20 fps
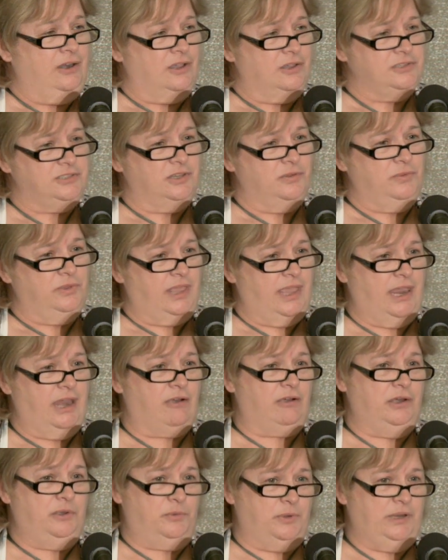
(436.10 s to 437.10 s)
also with
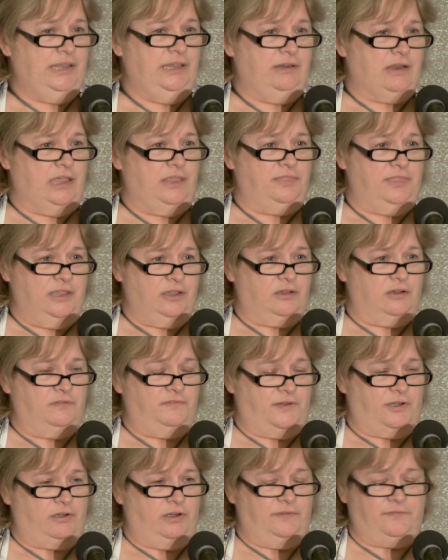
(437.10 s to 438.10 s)
Harry Reid. I think our
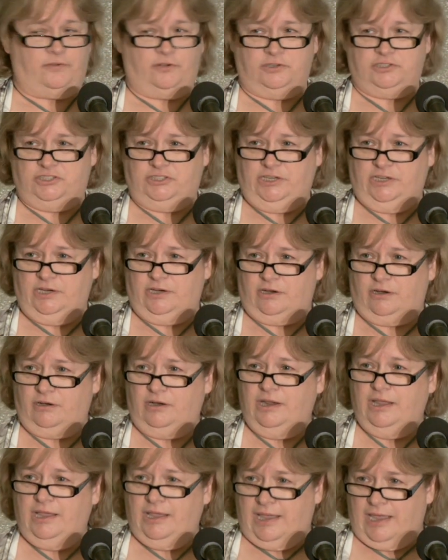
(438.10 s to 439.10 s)
very first
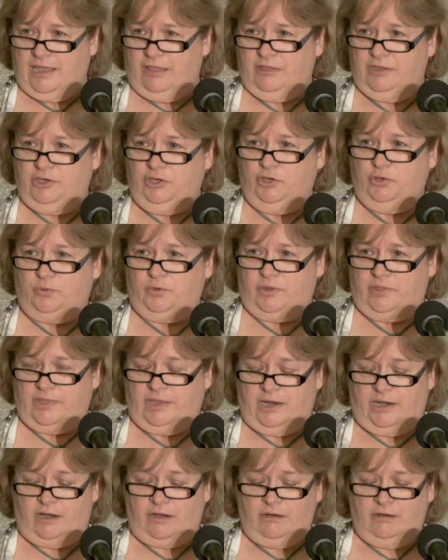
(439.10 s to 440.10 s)
year, Alan, you were
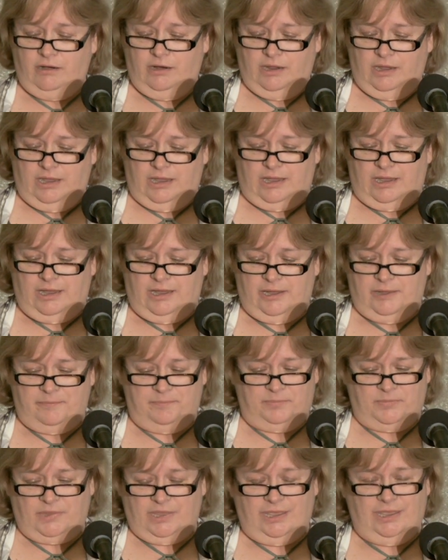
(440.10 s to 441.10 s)
there.
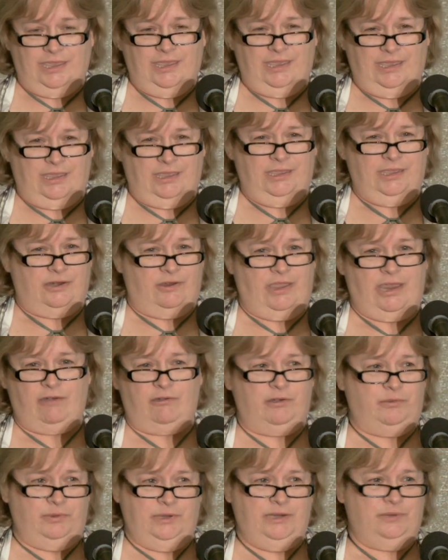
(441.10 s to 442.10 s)

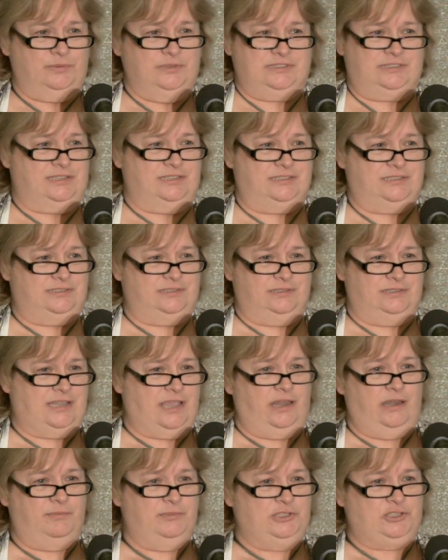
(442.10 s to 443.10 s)
Harry Reid was the
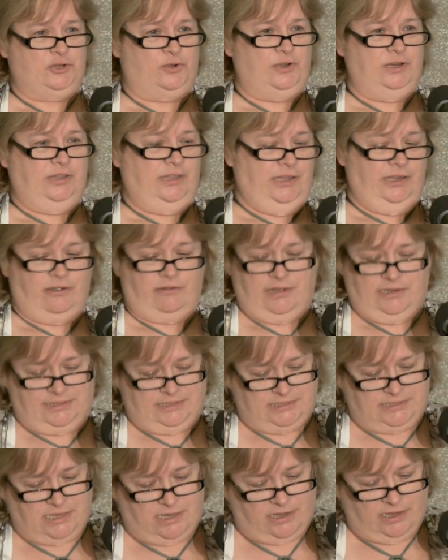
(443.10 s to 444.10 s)
Senate Majority Leader at
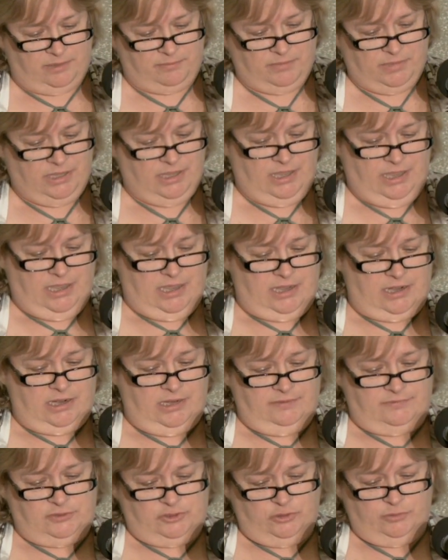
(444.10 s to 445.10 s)
the time, and I
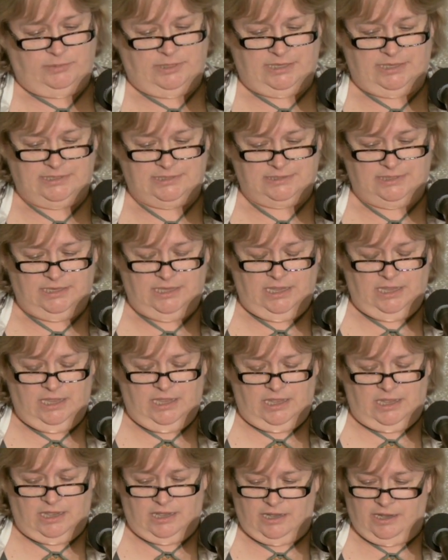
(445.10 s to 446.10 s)
have 2 minutes,
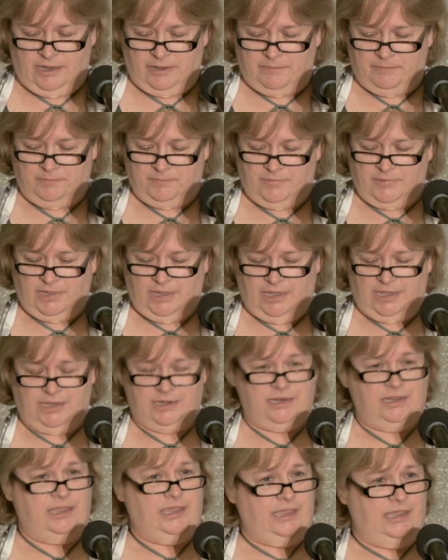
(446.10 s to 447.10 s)

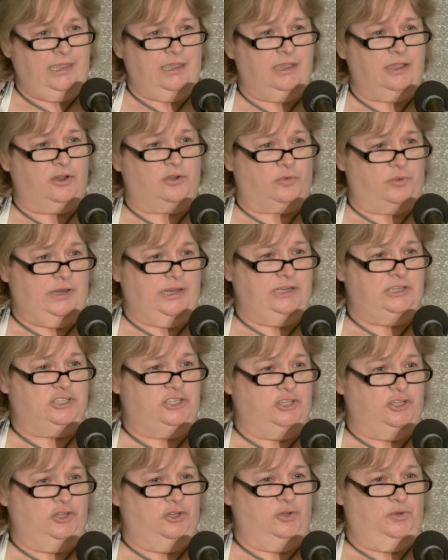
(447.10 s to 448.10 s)
and he agreed
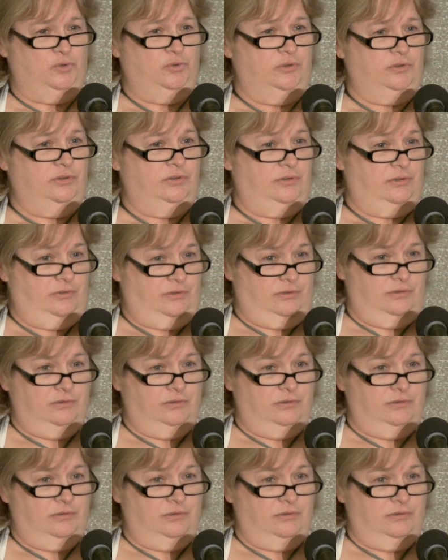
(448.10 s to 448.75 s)
to